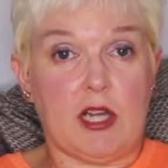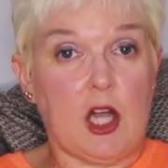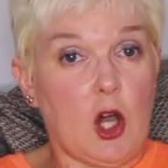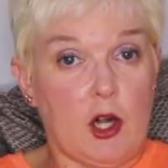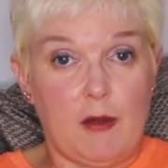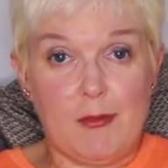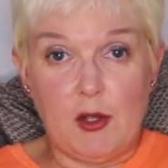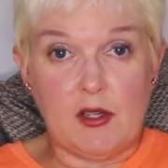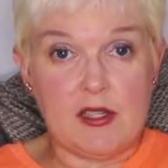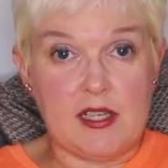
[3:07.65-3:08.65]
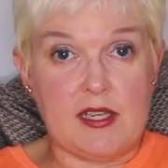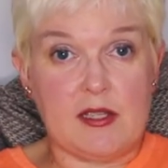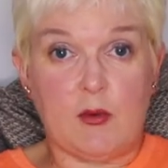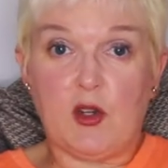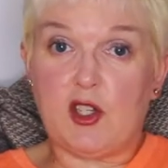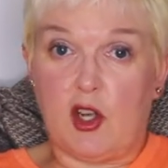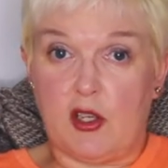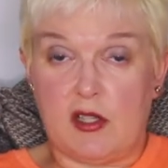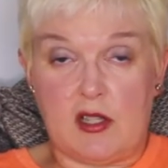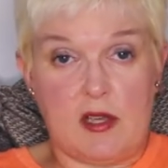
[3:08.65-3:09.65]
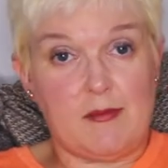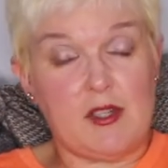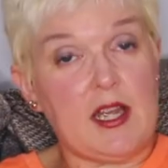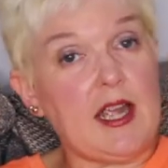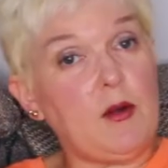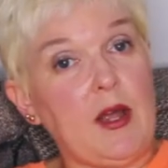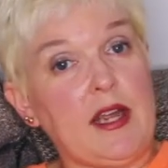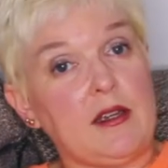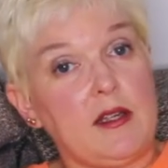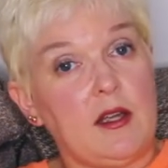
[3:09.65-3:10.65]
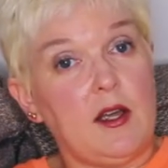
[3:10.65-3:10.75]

like an autoimmune disease, which causes them to gain weight.